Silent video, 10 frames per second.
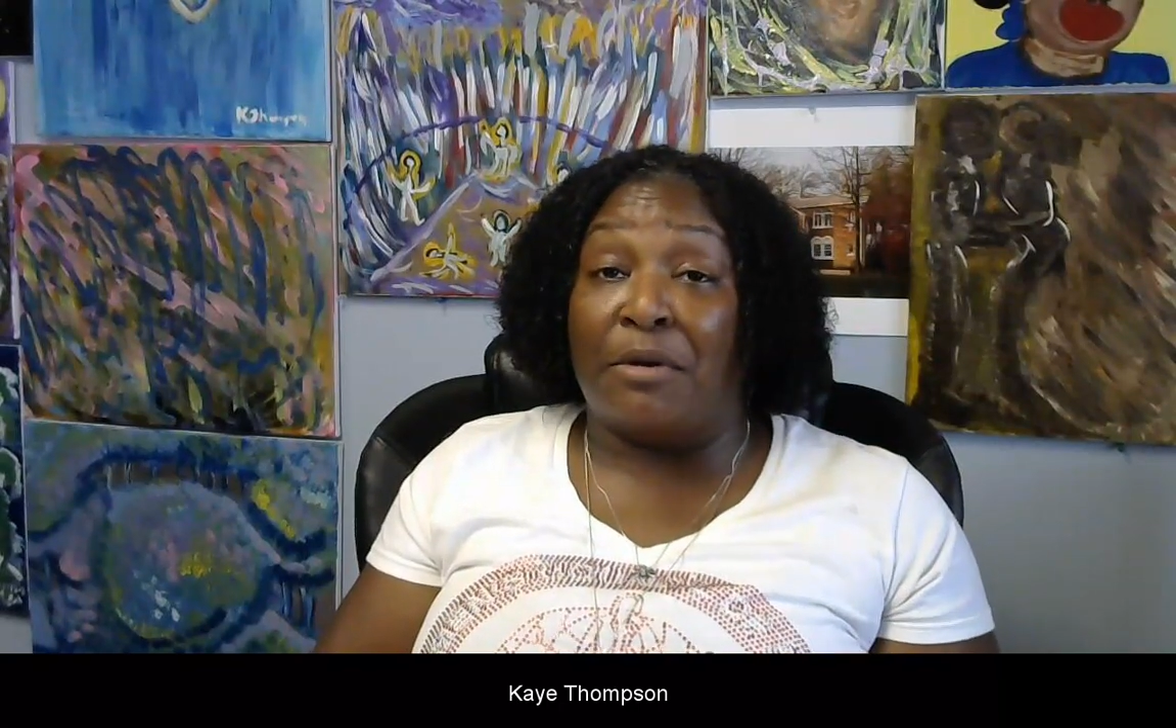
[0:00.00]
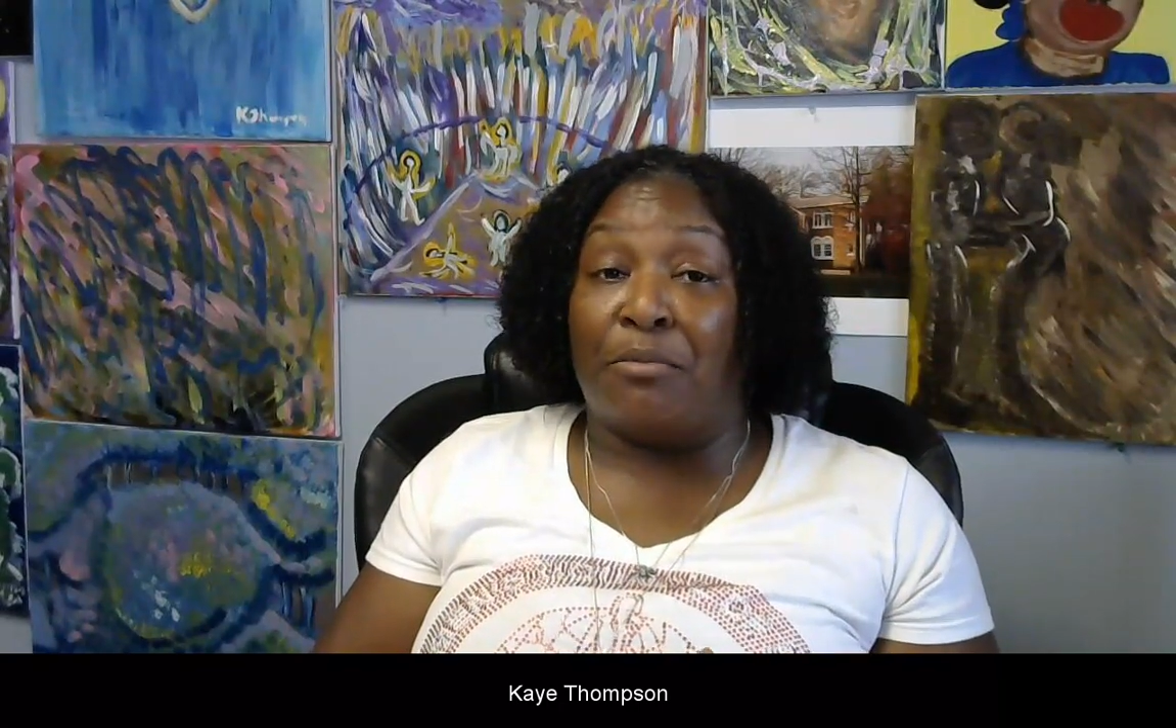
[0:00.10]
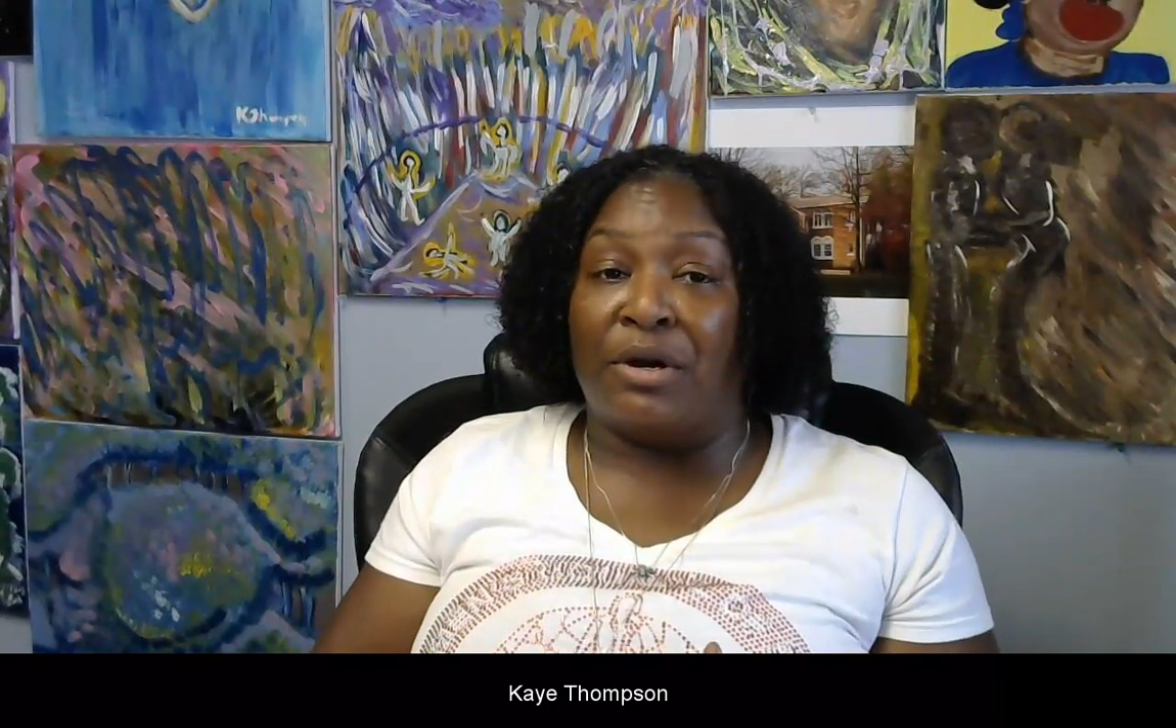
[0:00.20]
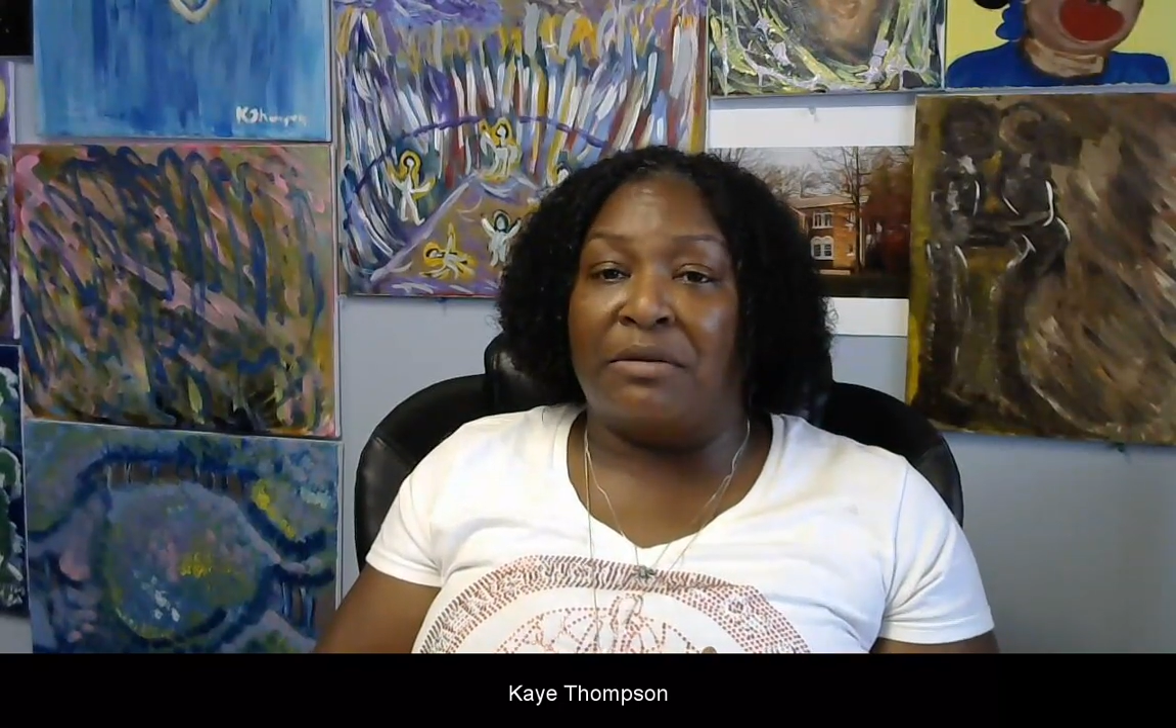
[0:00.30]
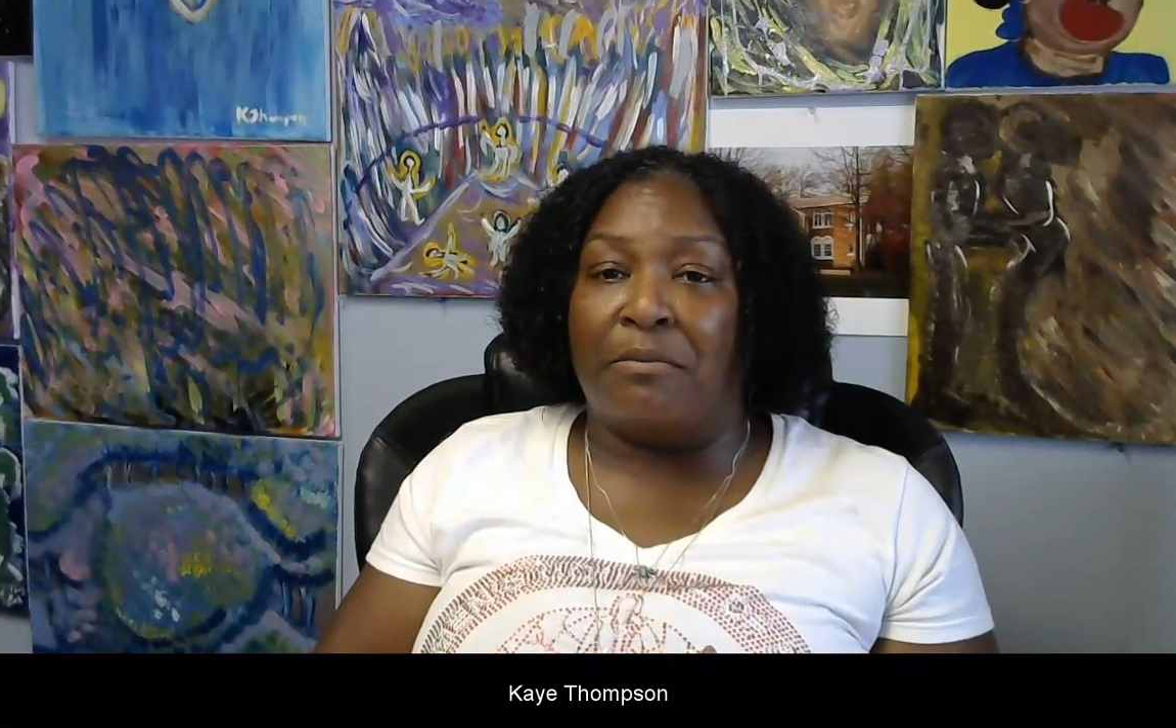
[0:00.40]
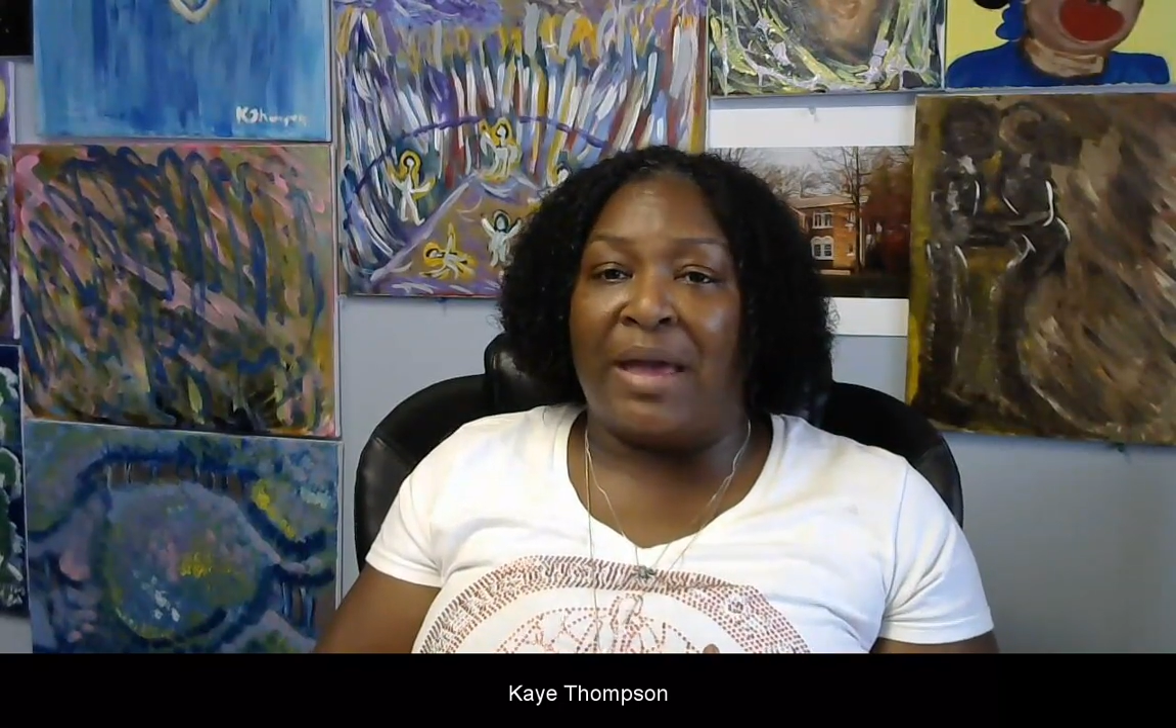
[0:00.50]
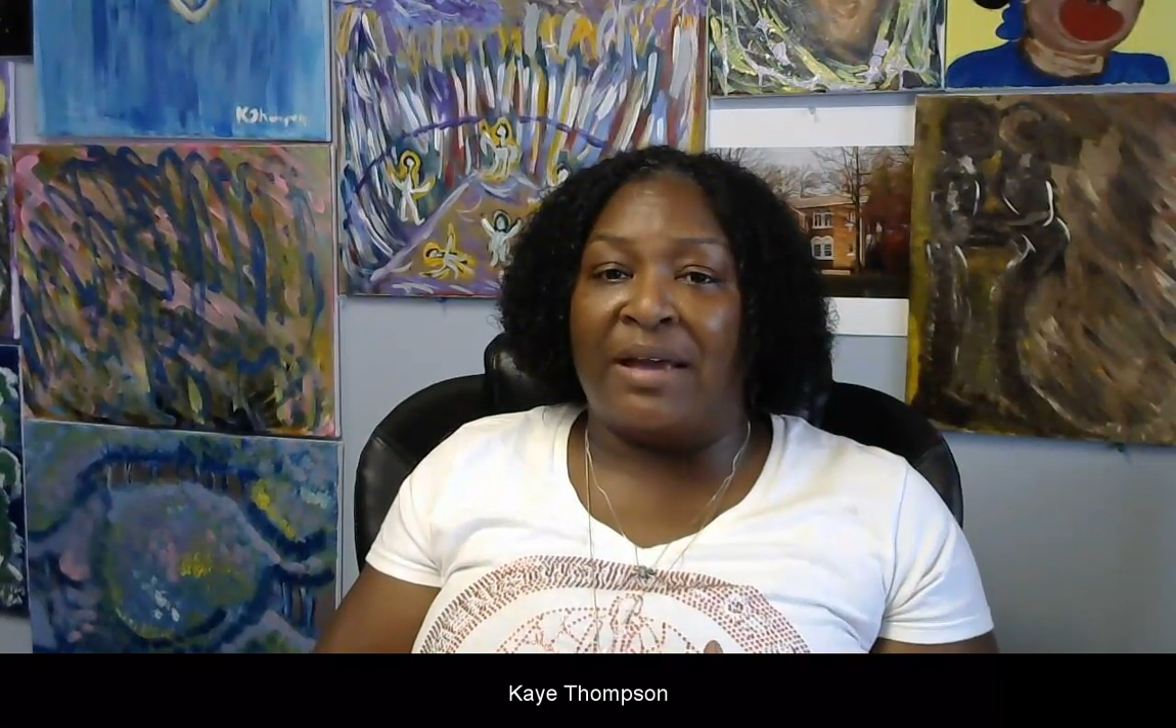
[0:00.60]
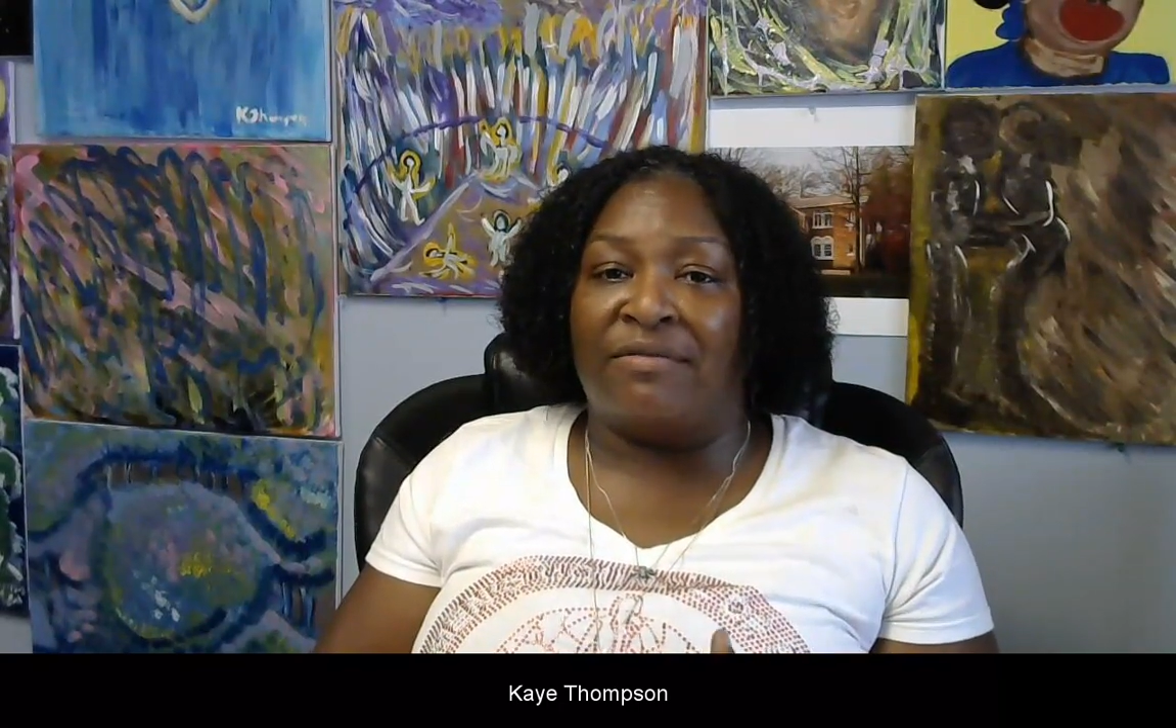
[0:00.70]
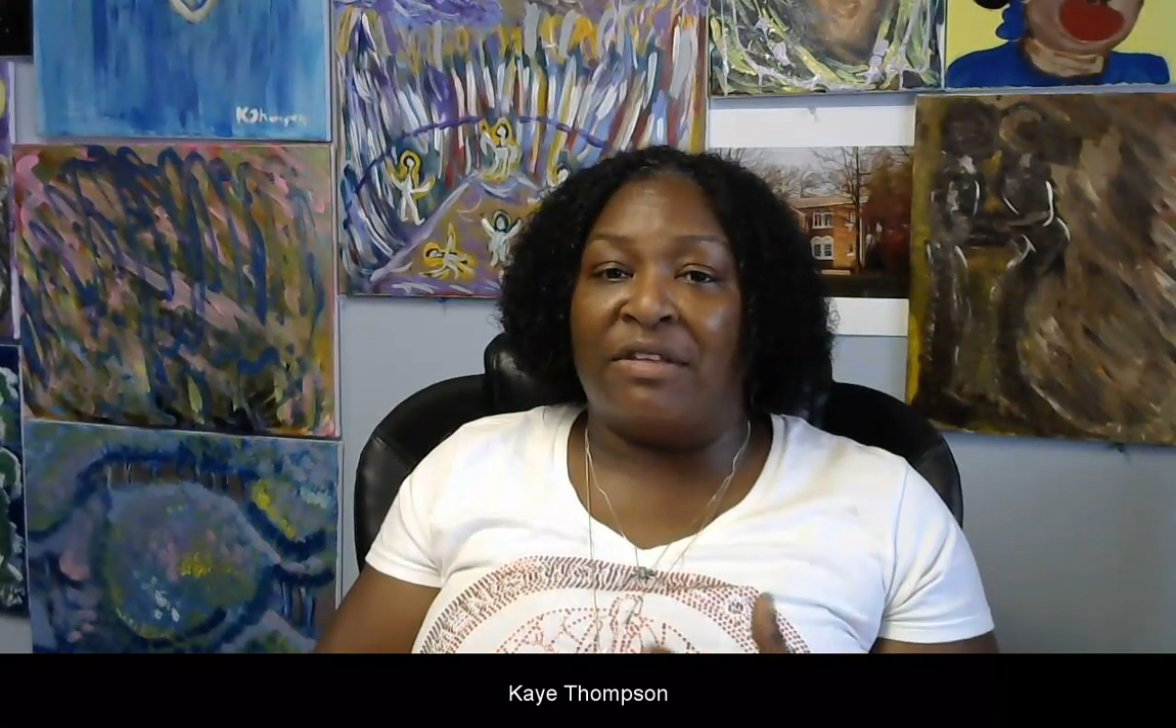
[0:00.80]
and bring them back,